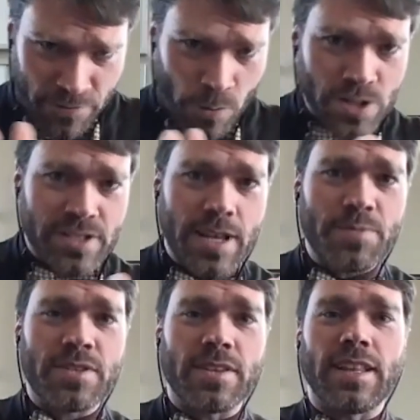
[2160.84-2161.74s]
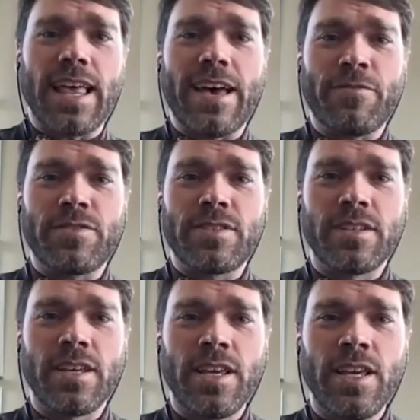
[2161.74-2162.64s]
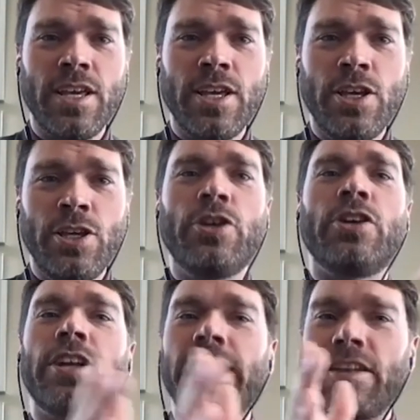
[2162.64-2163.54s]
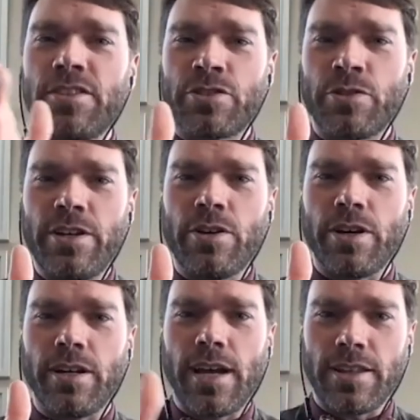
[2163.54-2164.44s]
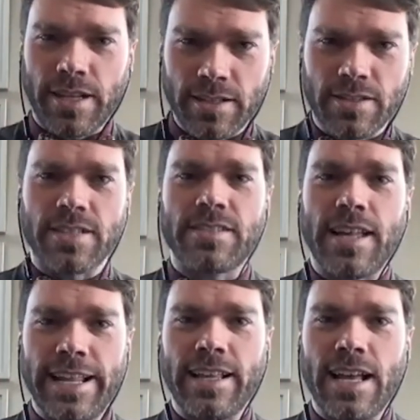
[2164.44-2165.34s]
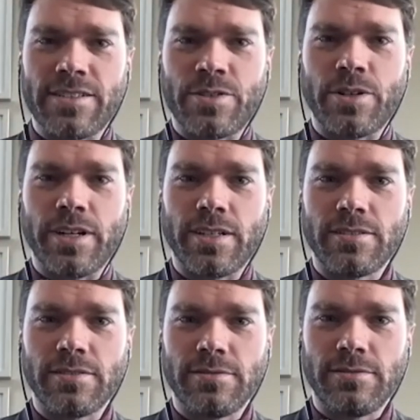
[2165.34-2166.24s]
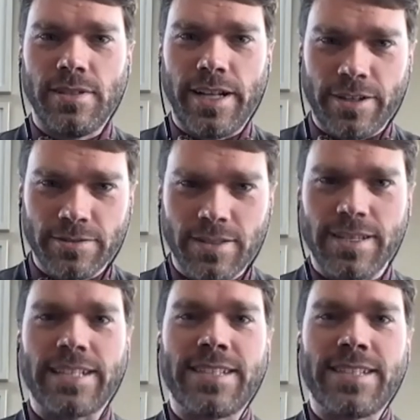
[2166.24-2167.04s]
four steps to the left you can look out the screen door out the, the sliding glass door you know it's like